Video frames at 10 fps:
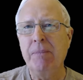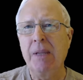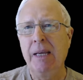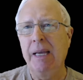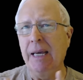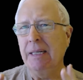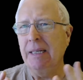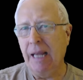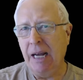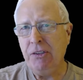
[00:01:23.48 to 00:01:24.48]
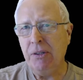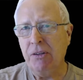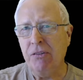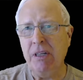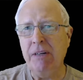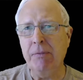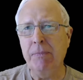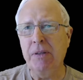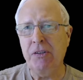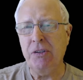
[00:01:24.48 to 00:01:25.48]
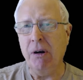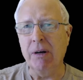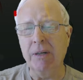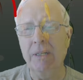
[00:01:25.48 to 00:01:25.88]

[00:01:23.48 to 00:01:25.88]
And as you can see from this chart,